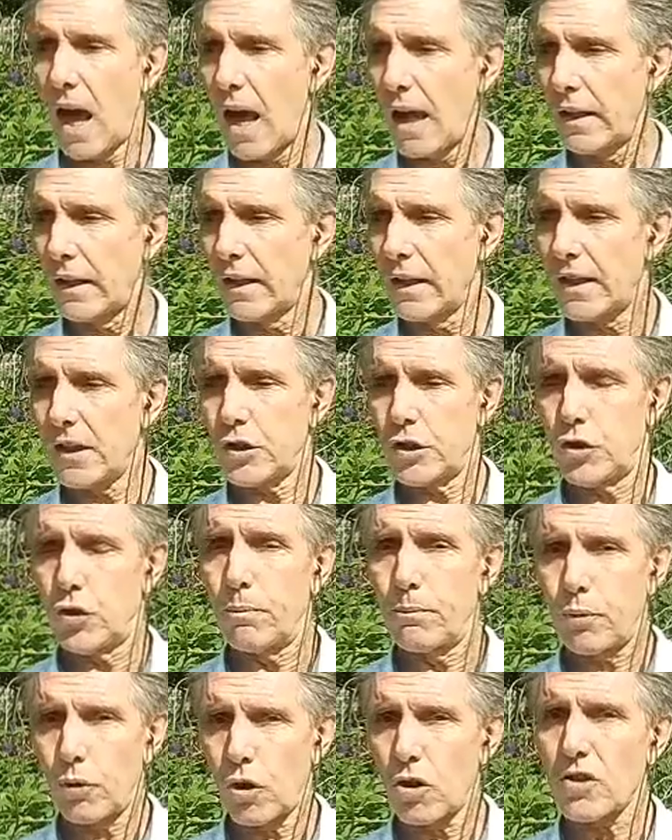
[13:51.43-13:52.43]
unless
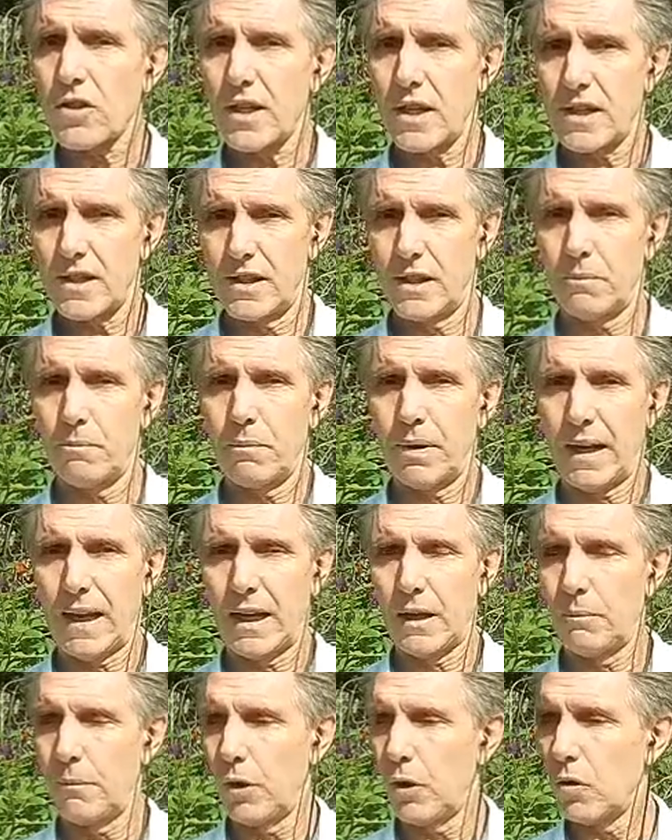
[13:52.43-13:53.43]
you process the
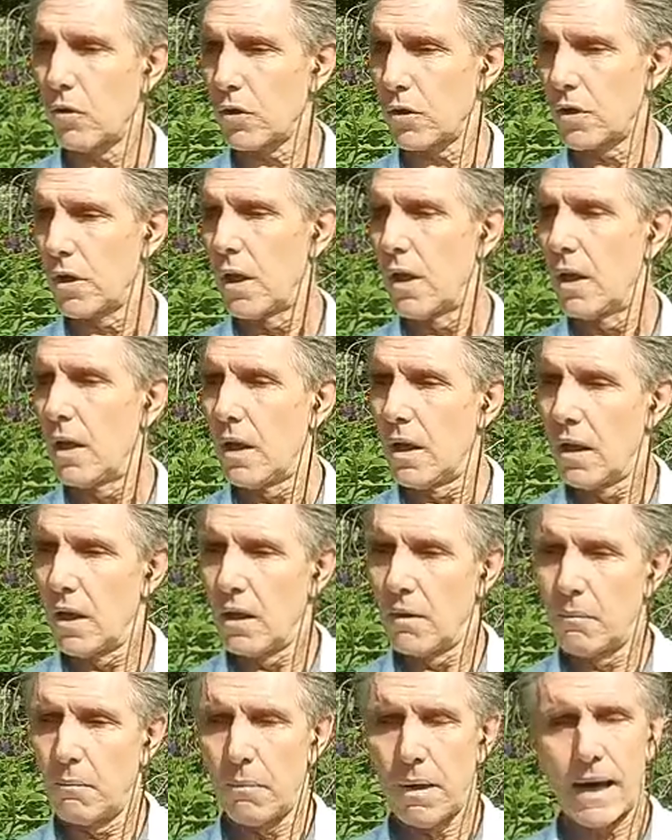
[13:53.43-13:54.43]
plant, because
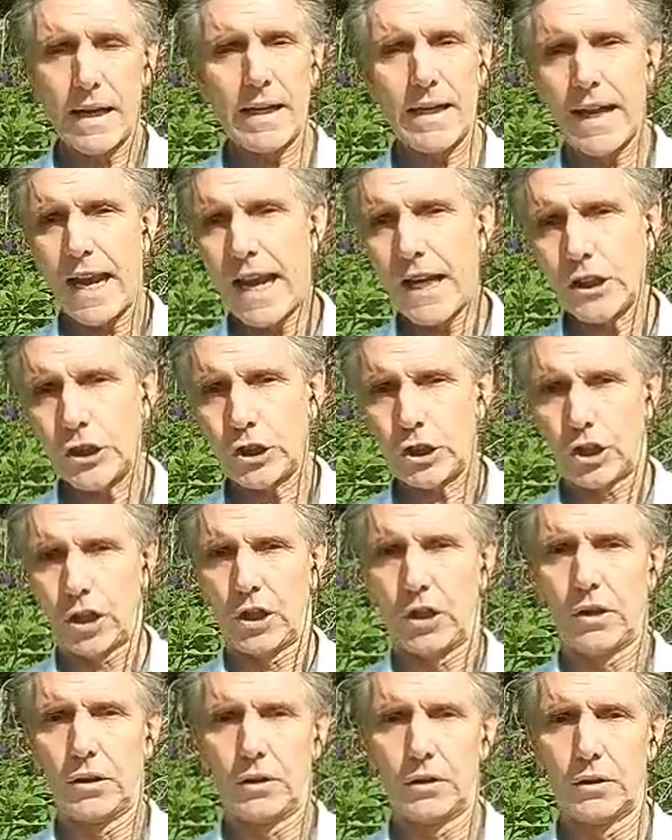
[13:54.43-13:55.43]
by
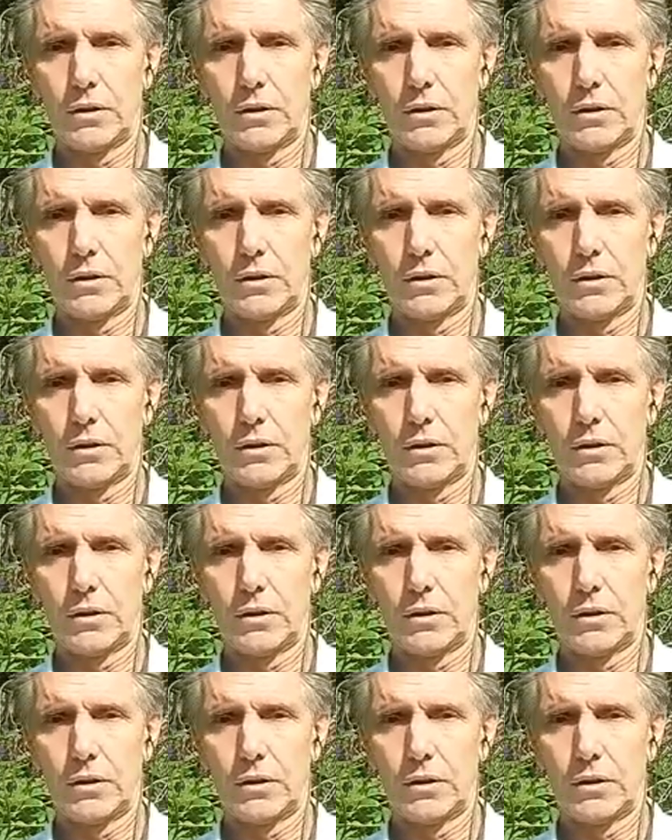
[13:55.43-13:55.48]
nature